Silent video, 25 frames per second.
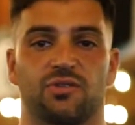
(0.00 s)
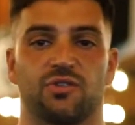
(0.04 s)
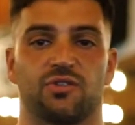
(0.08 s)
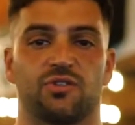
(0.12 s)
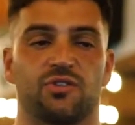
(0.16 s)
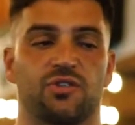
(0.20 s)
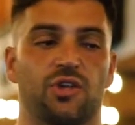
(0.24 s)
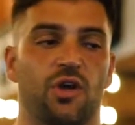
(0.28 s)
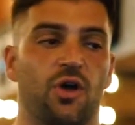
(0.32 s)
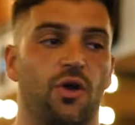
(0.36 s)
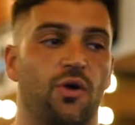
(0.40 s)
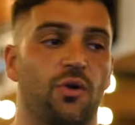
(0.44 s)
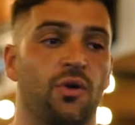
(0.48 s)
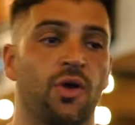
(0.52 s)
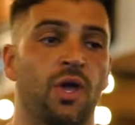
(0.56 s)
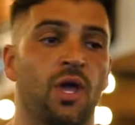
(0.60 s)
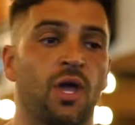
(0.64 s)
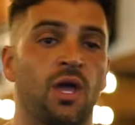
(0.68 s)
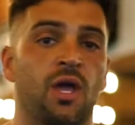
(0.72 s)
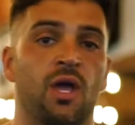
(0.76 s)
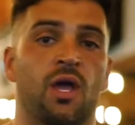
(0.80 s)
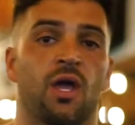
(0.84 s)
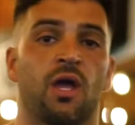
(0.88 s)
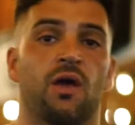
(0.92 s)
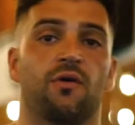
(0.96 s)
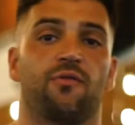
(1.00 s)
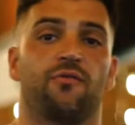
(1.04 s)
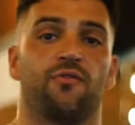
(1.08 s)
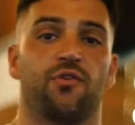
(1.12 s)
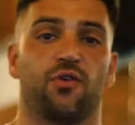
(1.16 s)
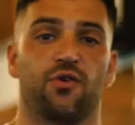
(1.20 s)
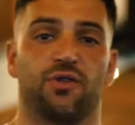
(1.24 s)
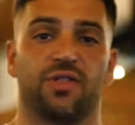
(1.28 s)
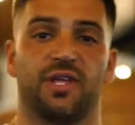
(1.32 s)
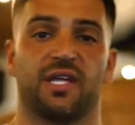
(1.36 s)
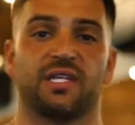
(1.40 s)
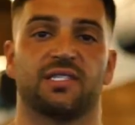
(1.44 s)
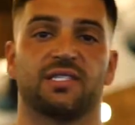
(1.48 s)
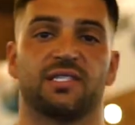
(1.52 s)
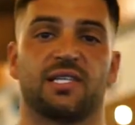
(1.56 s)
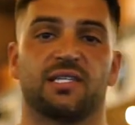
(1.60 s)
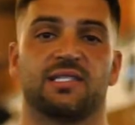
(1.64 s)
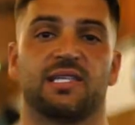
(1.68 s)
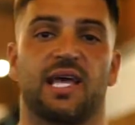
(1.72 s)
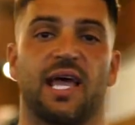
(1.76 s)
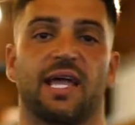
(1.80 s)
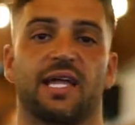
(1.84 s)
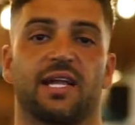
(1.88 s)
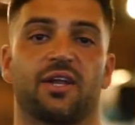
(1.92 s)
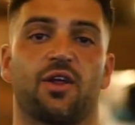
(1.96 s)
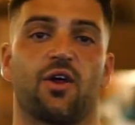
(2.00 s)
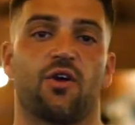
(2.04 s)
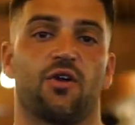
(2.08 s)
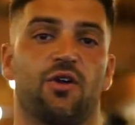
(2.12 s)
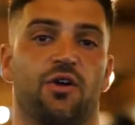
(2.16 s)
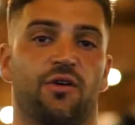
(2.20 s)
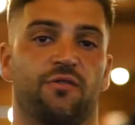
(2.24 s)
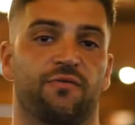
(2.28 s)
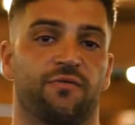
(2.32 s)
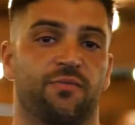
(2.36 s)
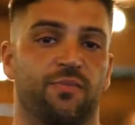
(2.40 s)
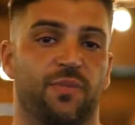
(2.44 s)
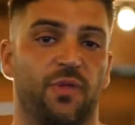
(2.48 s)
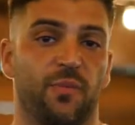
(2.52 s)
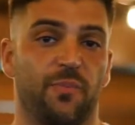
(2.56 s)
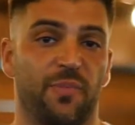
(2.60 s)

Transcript: So a few things to take note of.